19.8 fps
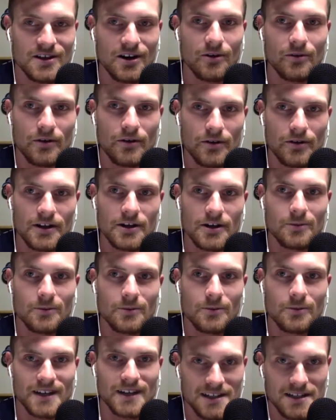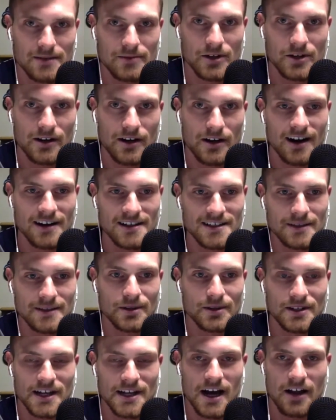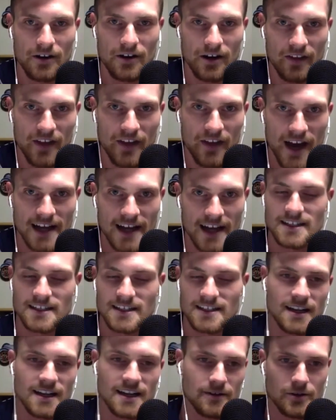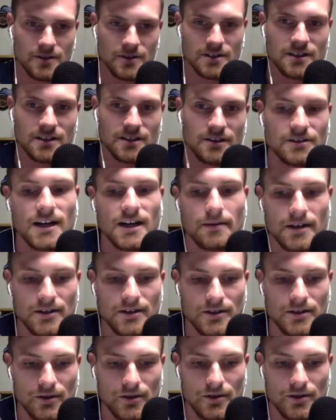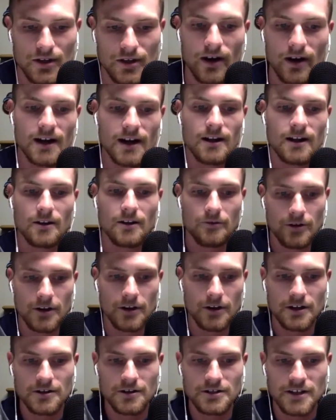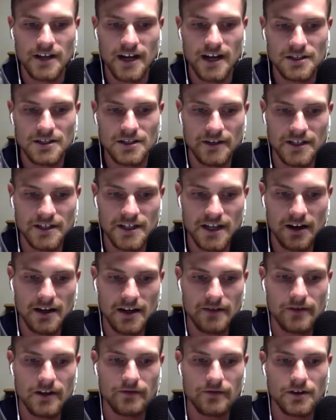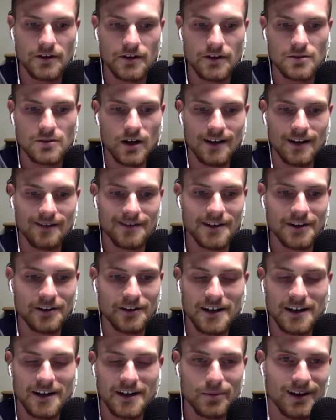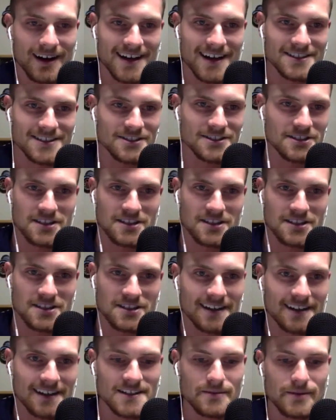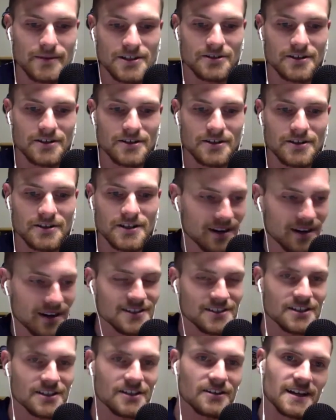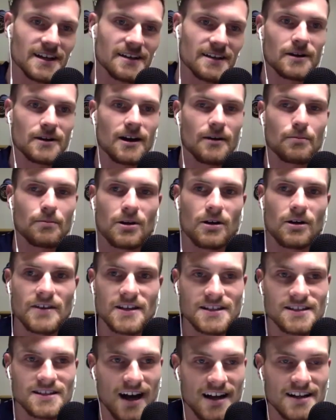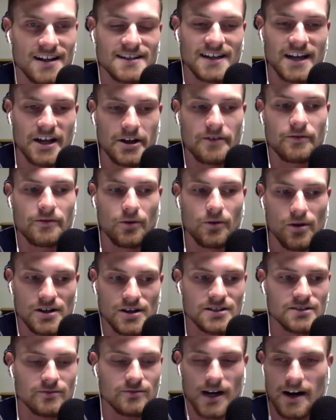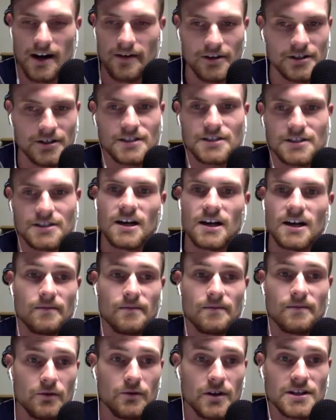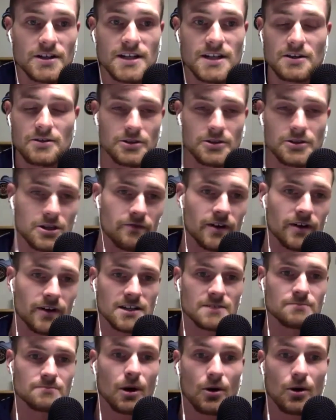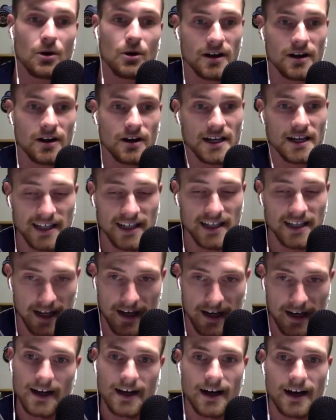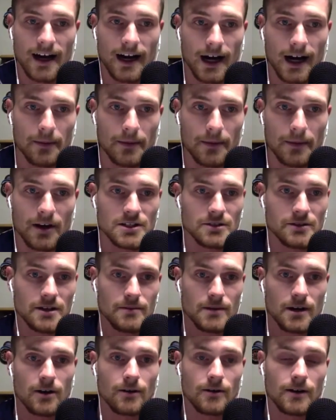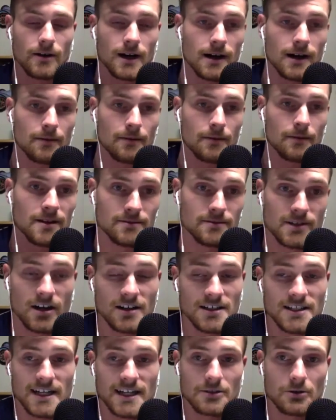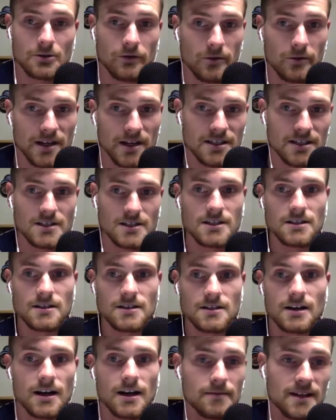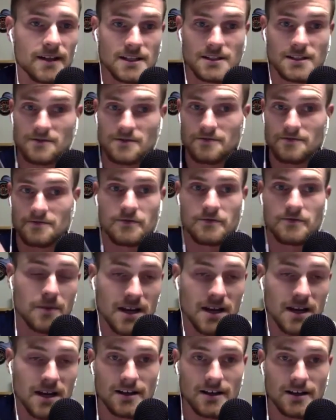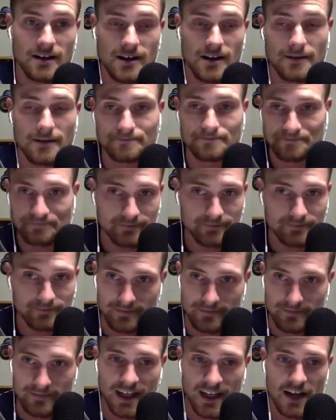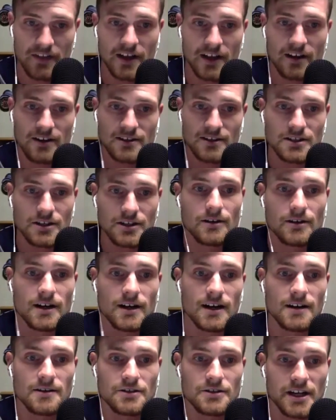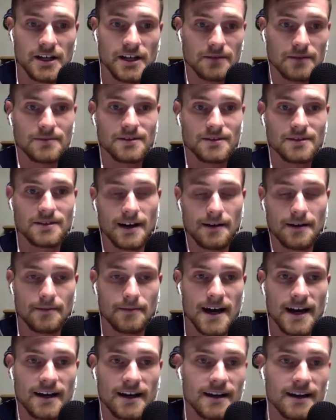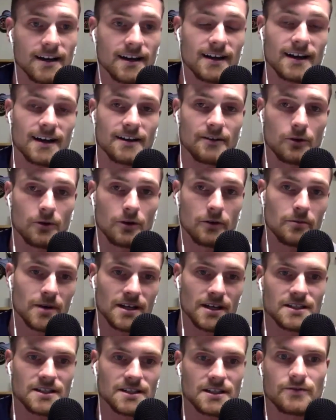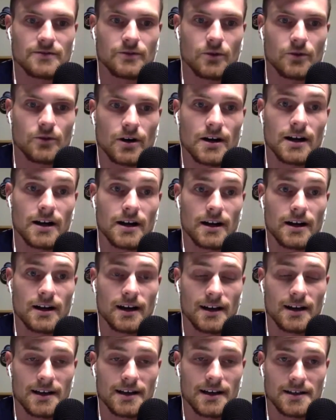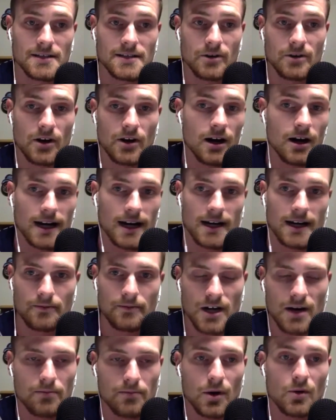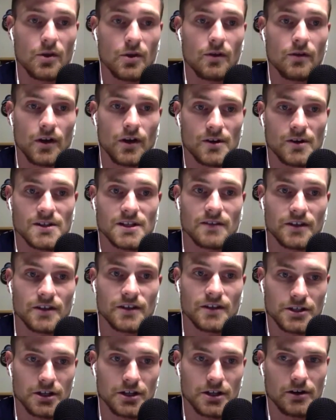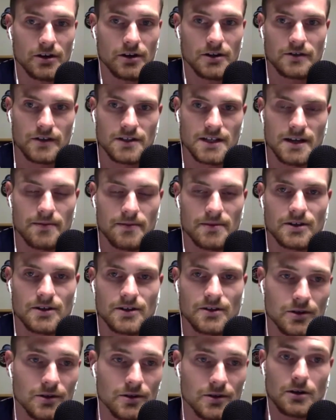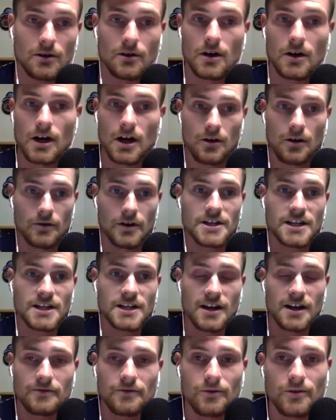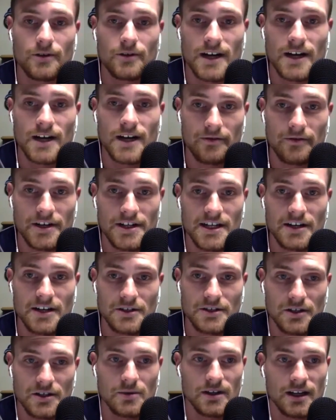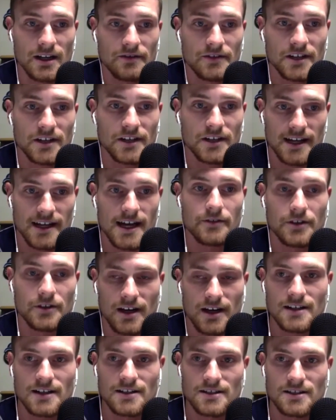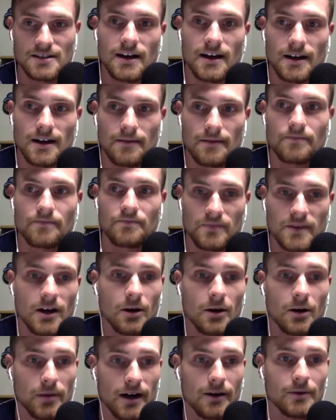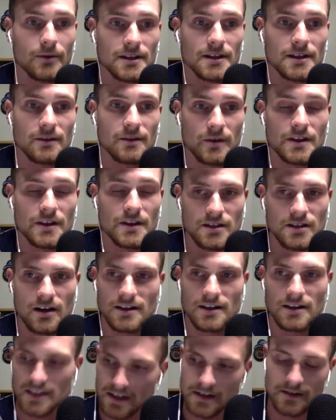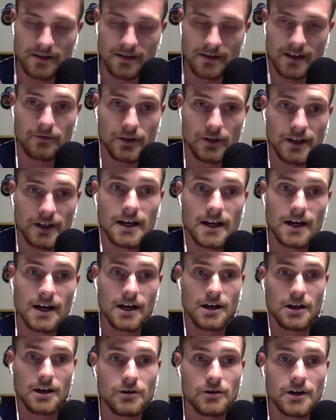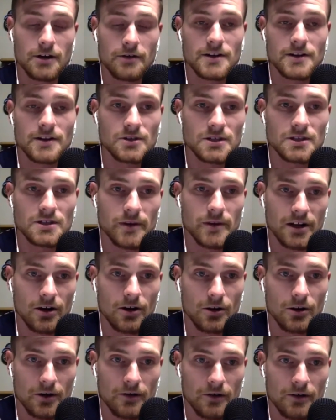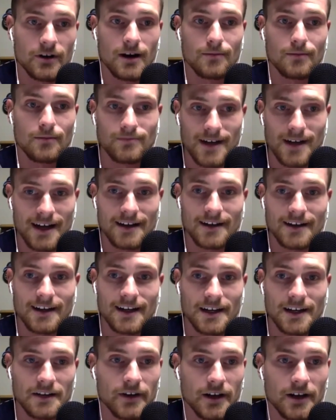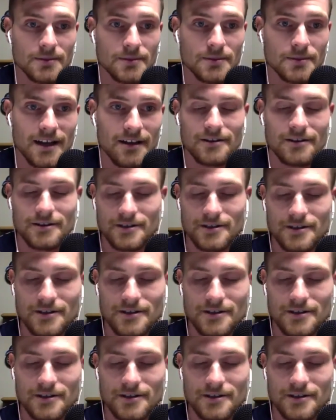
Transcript: So we're really hoping to get some good content put together on that. And, and of course, this other topic too. So really encourage you guys to reach out, even if you just want to, you know, get on the podcast and just talk, tell us about your experiences, you know, like uh, put all these dots together for us, whatever, just reach out to us. You can find us both on LinkedIn. Um, you can also email um, contact oilfield basics, um, that's for me dot com. And then also uh, jacob dot mata at oilfield basics for his email. I can drop both of those in the show notes for this episode too. So reach out for uh, reach out to us. We'd love to have you guys um, help out with the, with this content and, and really create a resource that we can all learn from and, and develop together.